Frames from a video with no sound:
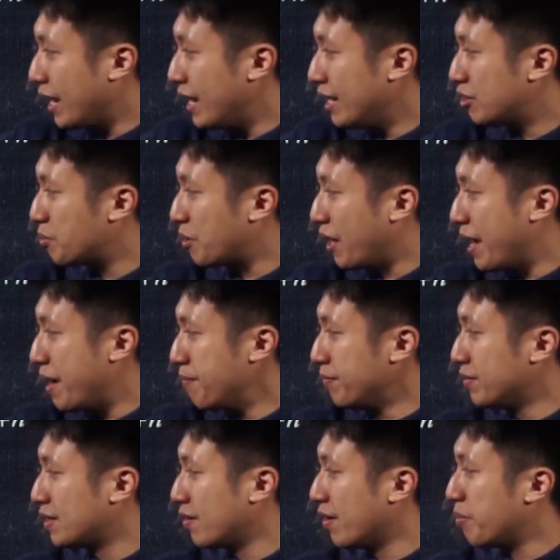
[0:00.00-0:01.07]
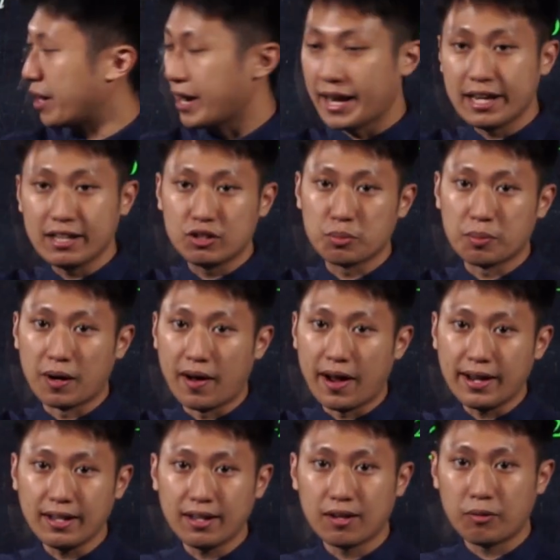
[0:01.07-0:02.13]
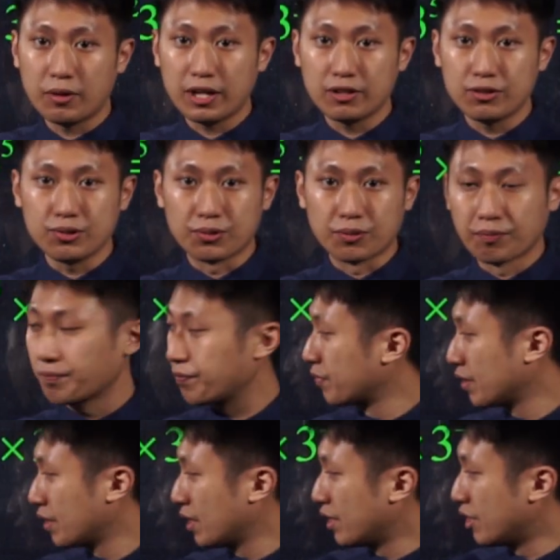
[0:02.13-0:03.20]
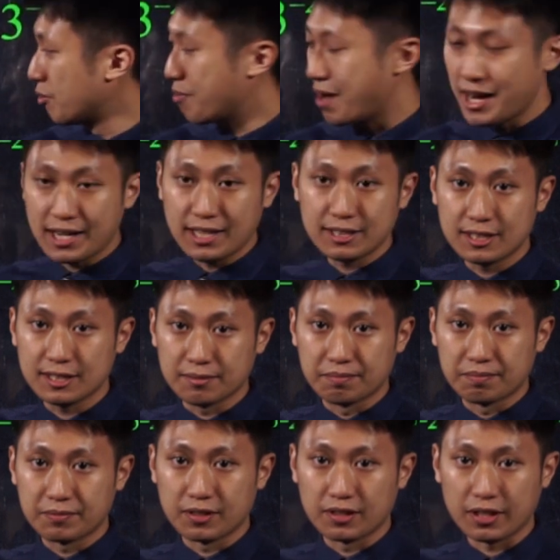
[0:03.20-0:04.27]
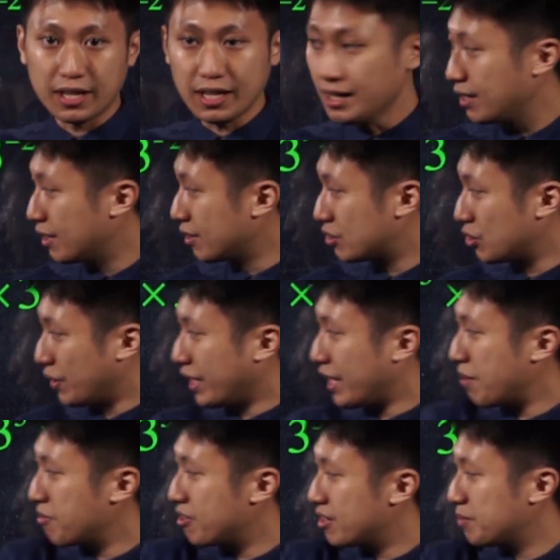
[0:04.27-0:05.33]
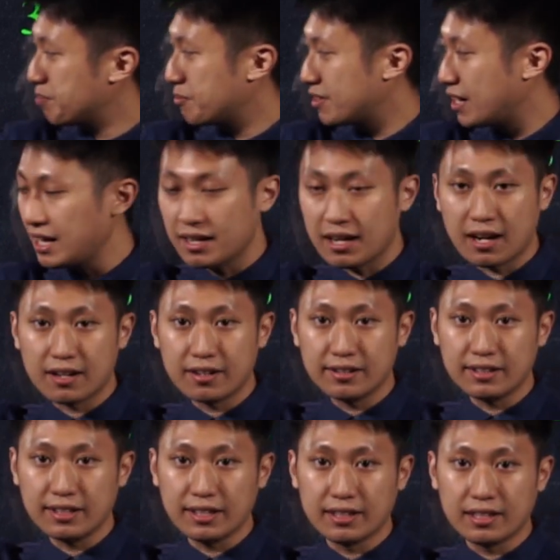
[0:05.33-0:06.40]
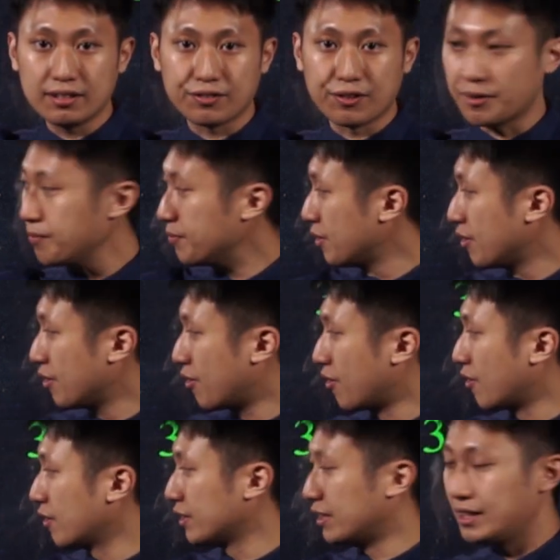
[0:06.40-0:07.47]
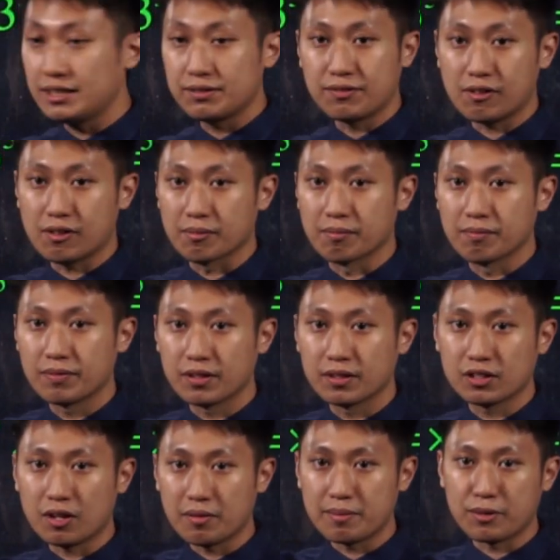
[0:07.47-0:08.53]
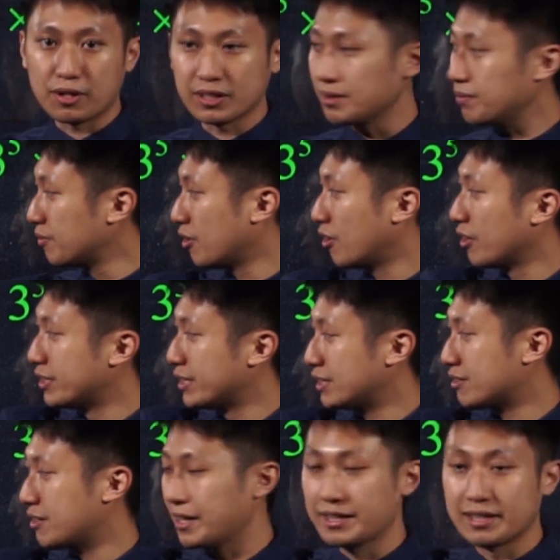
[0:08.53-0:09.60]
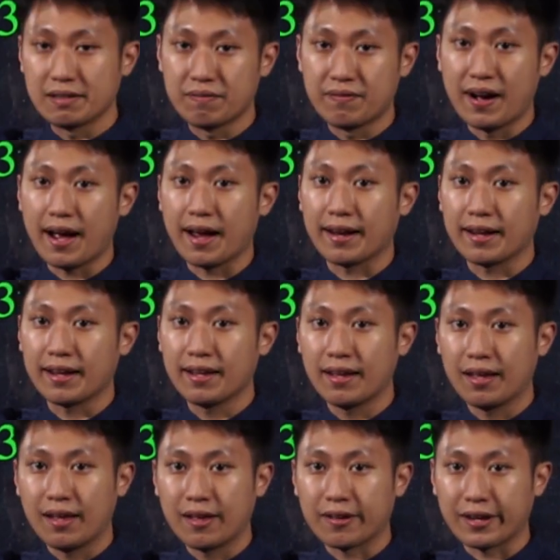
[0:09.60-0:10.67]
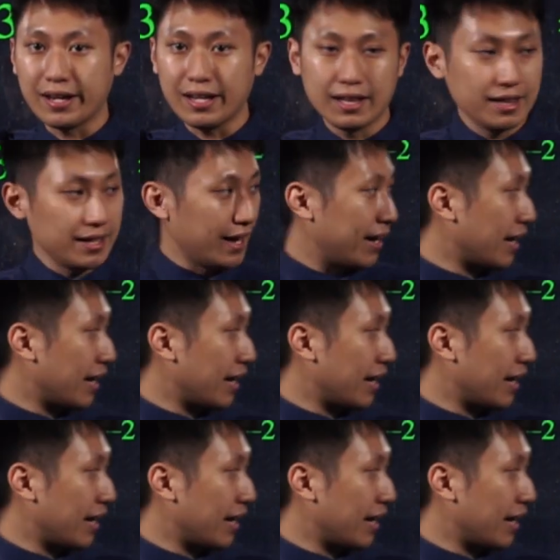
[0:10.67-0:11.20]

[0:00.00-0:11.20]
a to the power m divided by a to the power n, what do? You minus them. Okay, so it can be written in this form or this form, top and bottom, or just write divide. Okay, an